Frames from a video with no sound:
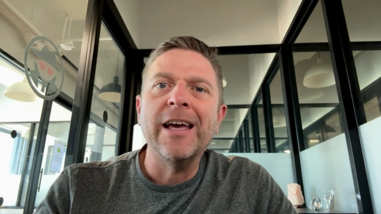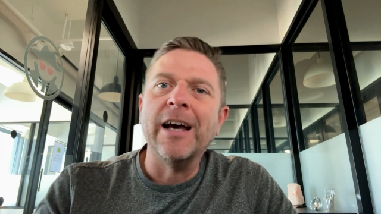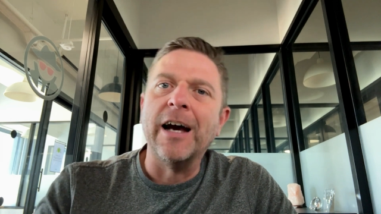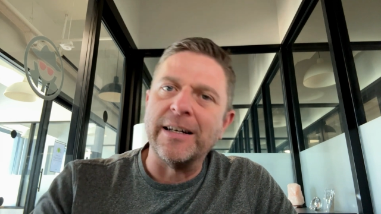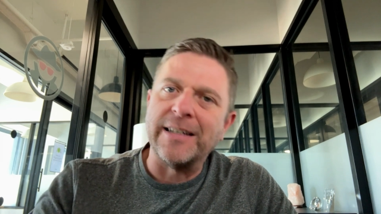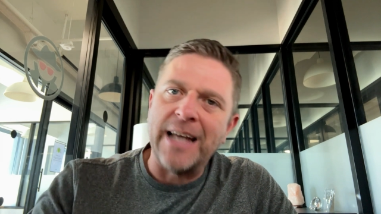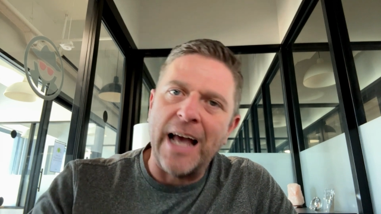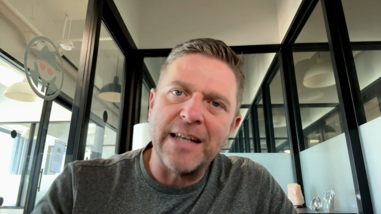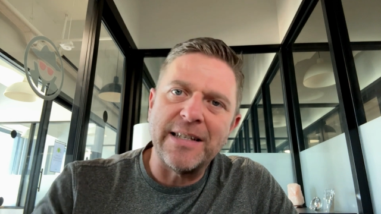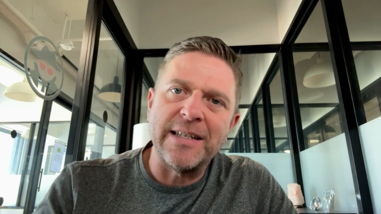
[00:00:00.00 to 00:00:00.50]
a
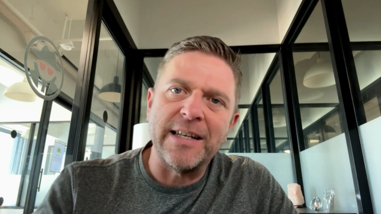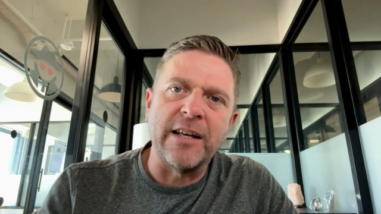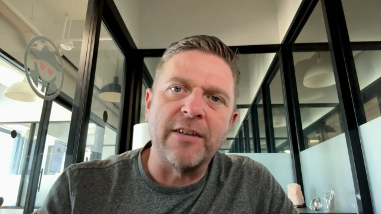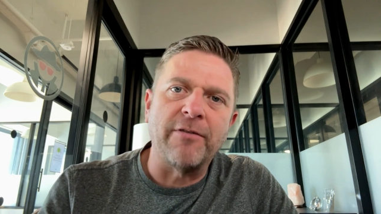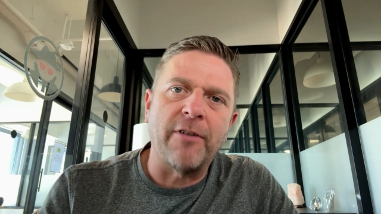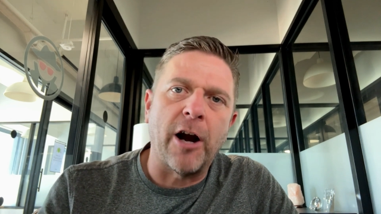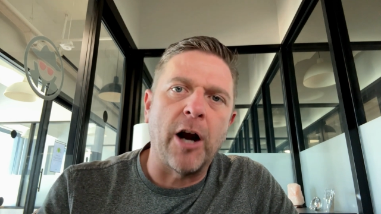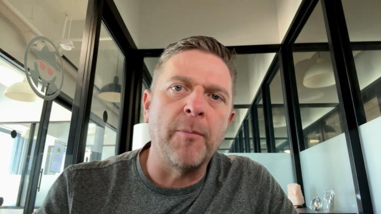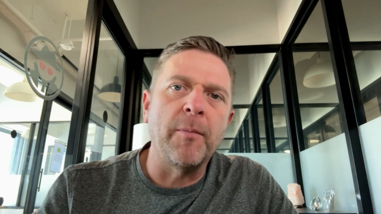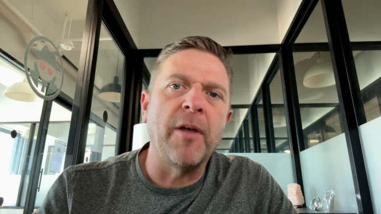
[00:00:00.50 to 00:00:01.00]
testing
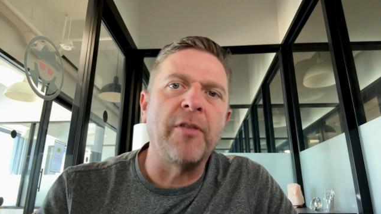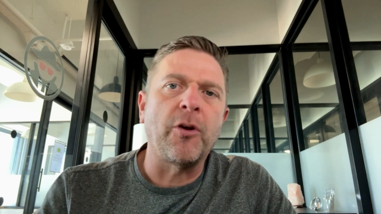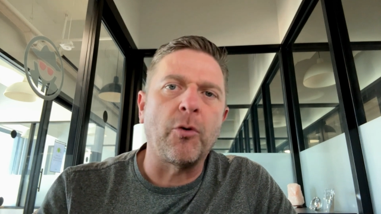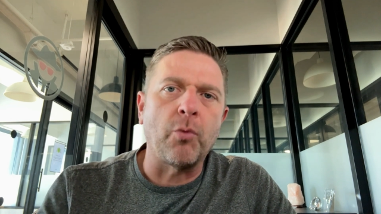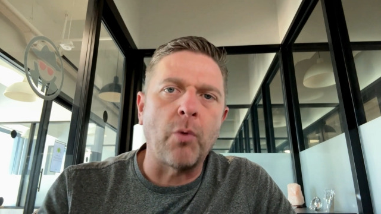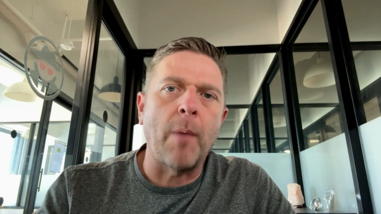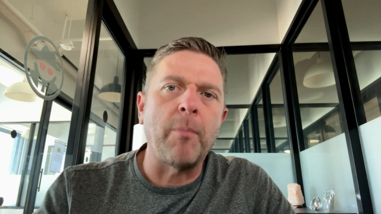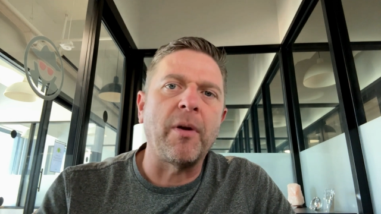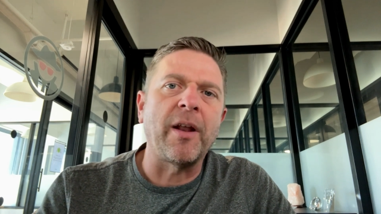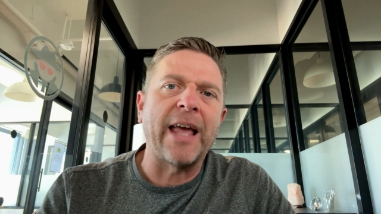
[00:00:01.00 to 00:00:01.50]
environment that
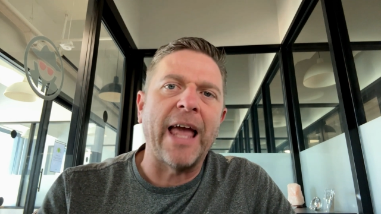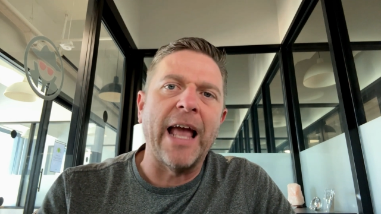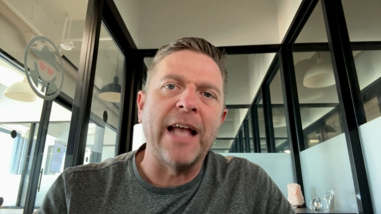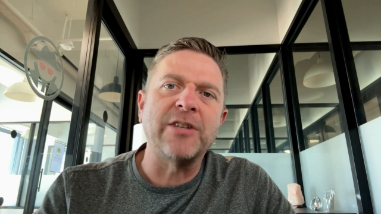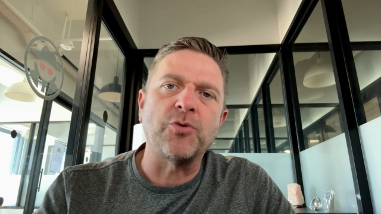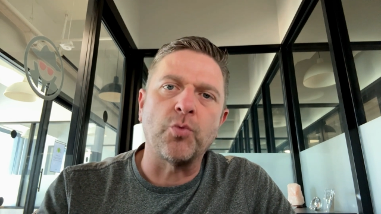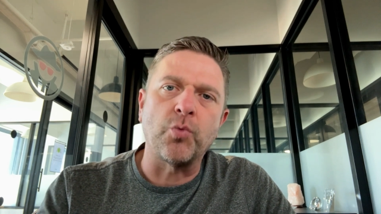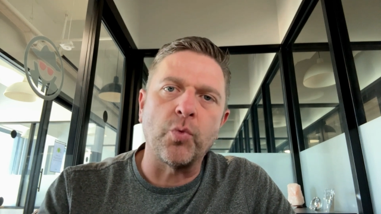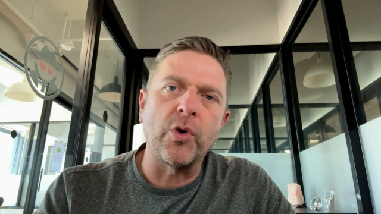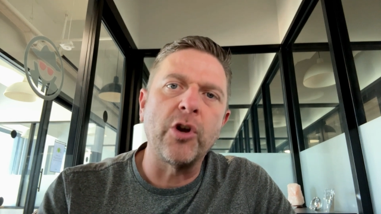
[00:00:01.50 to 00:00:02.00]

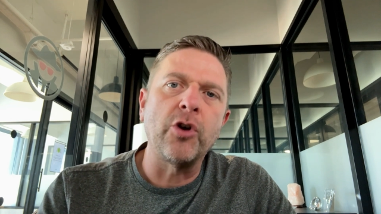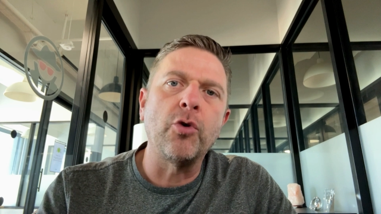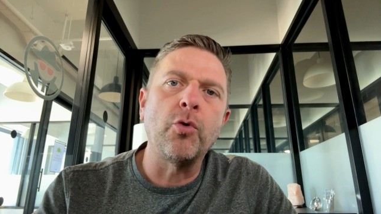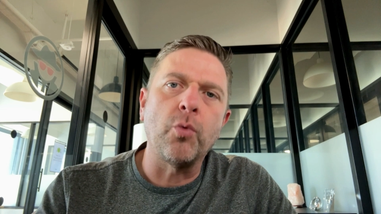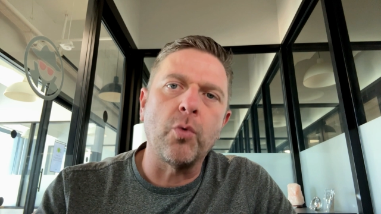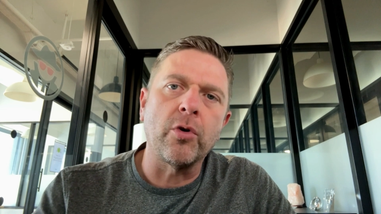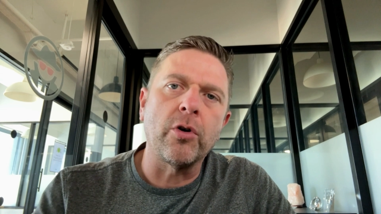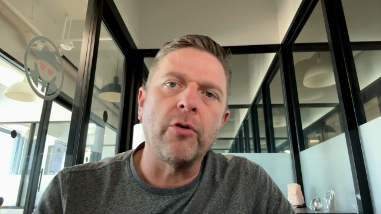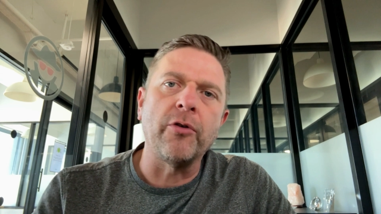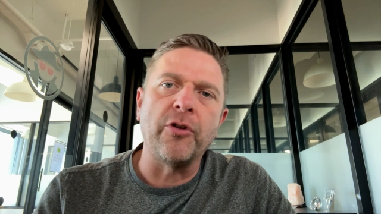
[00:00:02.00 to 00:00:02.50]
replicates
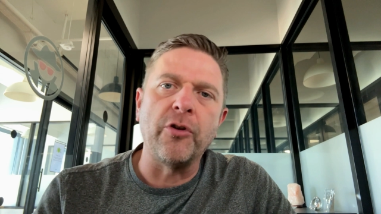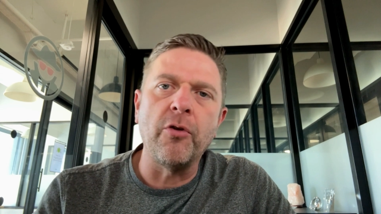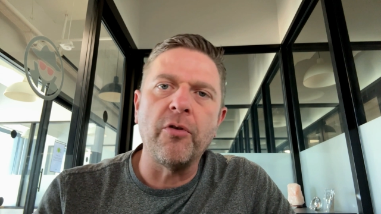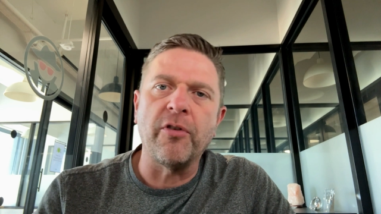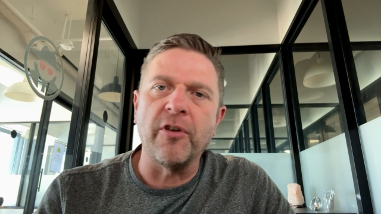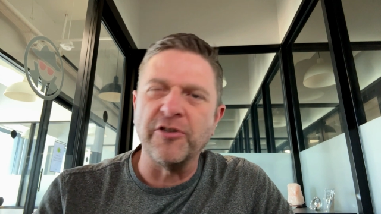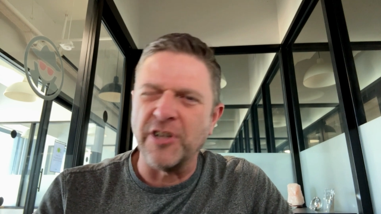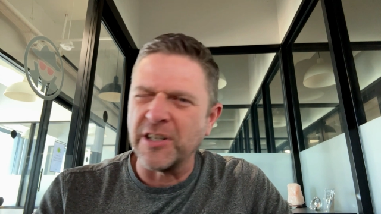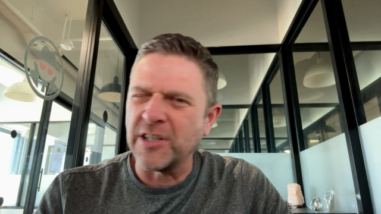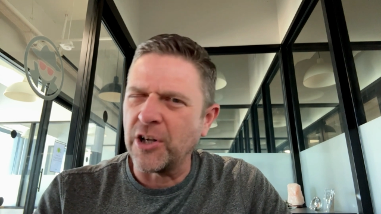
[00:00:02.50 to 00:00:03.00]
real-world
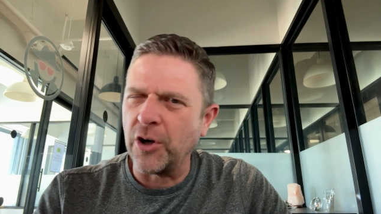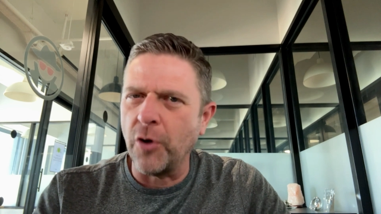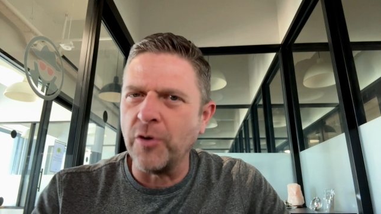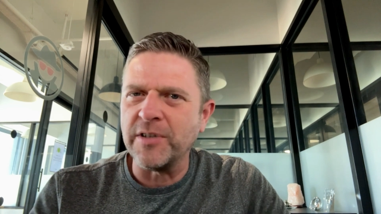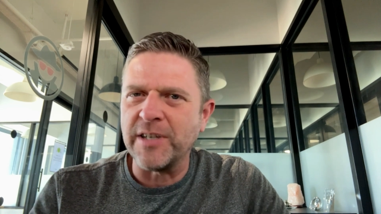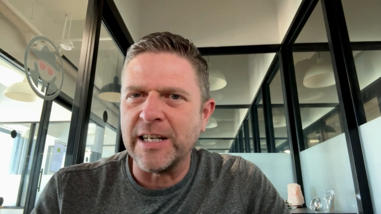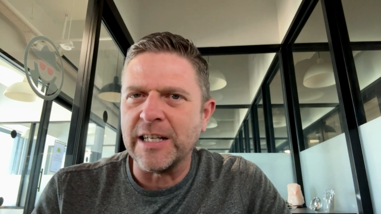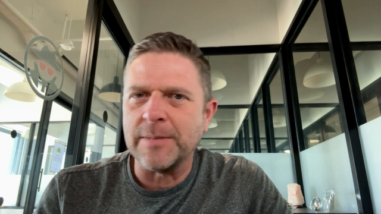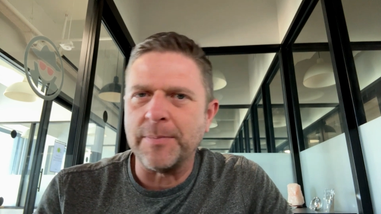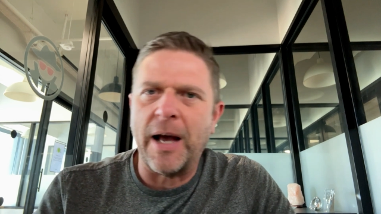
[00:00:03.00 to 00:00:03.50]
usage as
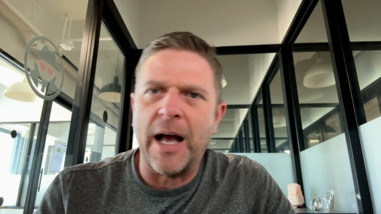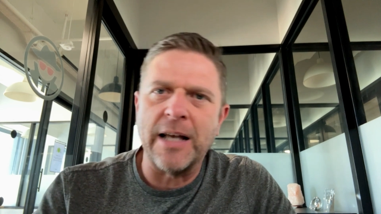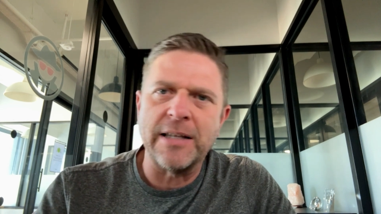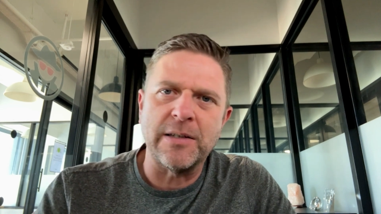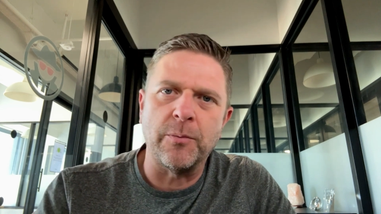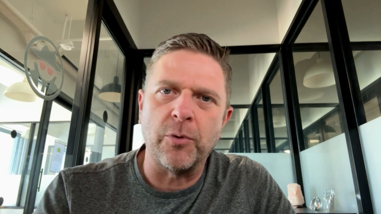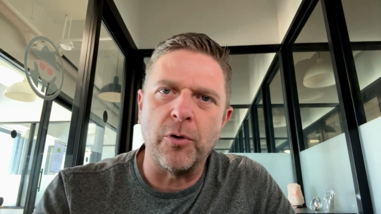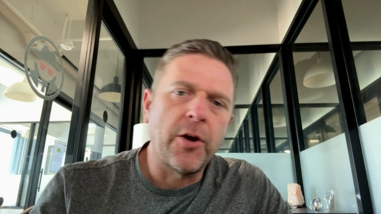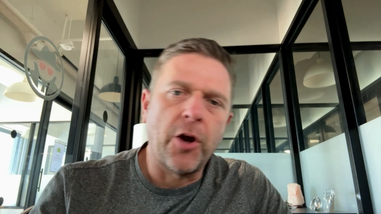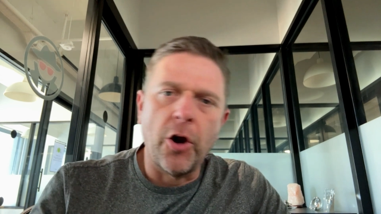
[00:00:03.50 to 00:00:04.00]
closely as possible.